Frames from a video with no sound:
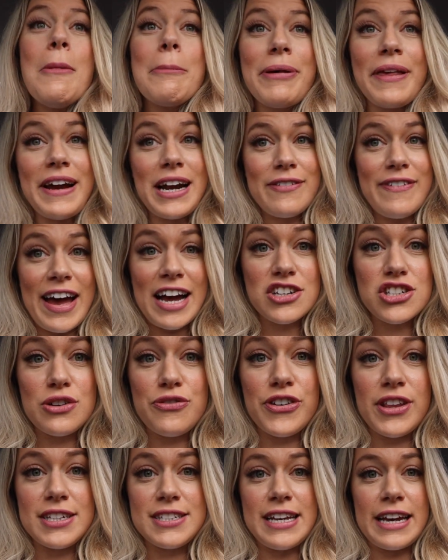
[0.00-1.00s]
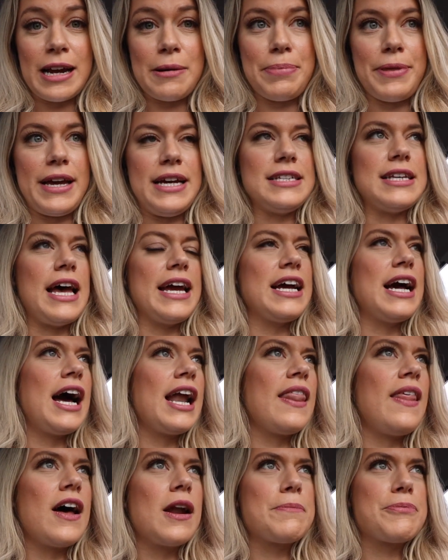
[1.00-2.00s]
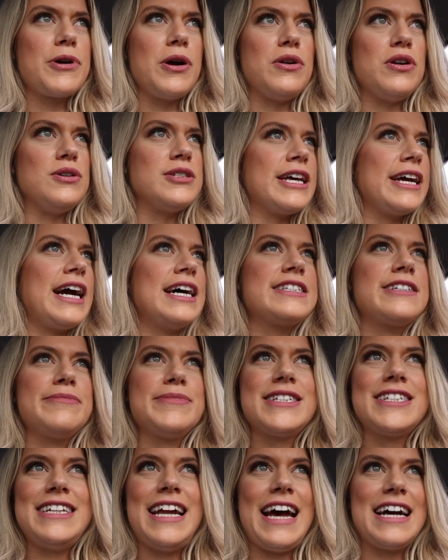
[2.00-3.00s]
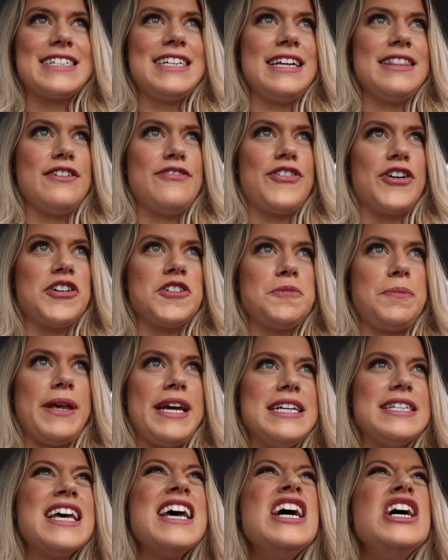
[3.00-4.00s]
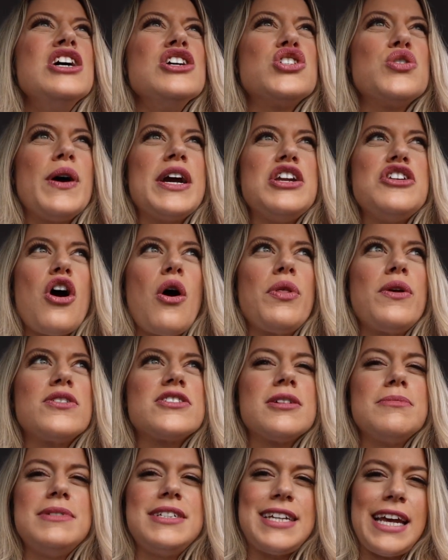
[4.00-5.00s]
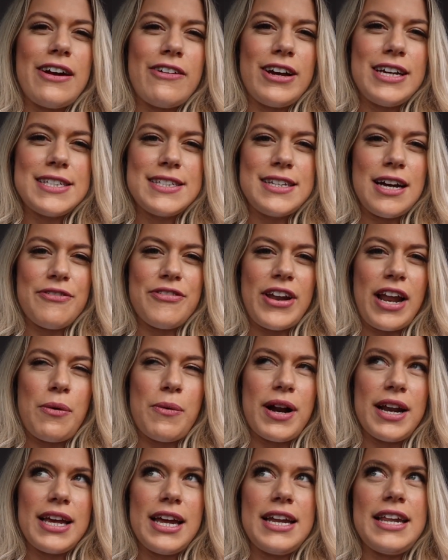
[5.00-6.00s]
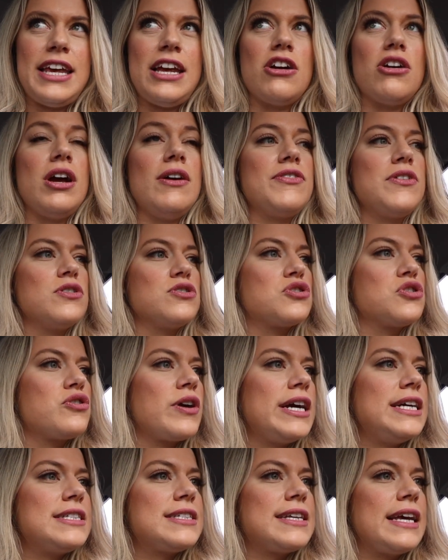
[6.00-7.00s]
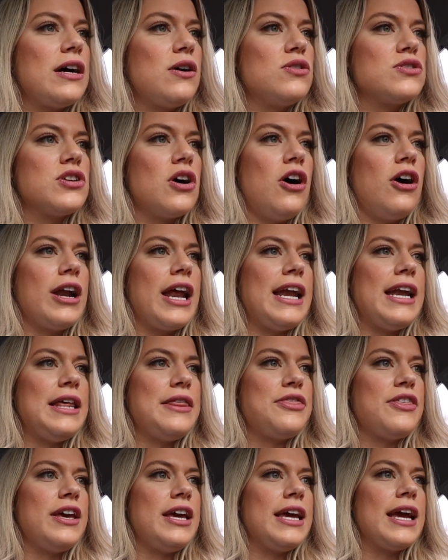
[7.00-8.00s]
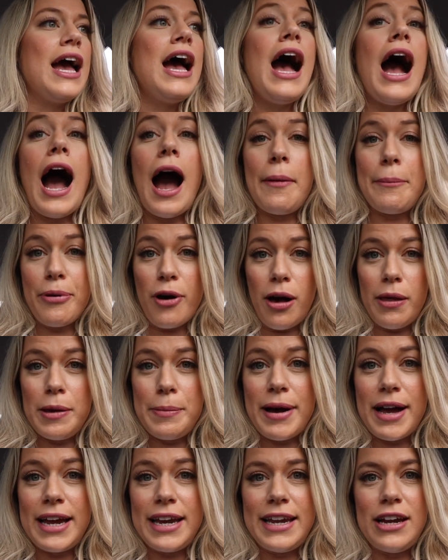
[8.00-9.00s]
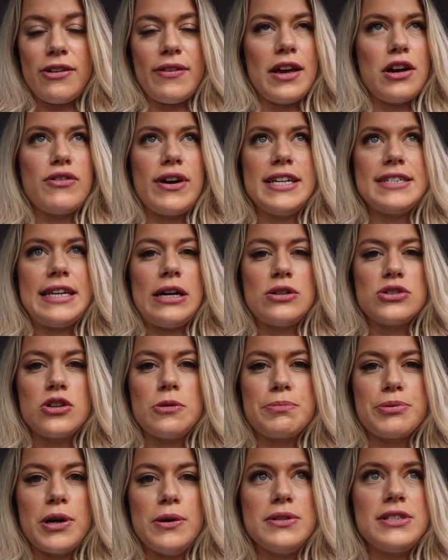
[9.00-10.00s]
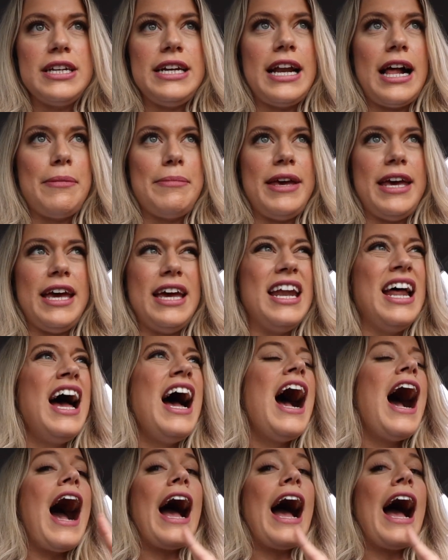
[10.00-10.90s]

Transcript: Plan of action for the second place. I got a lot of produce. I got some snacks at the first place. So I know there's some dairy stuff that I want to get here. If there's great sales on anything, I'm probably buy it here. Like great sales on protein, I'm in.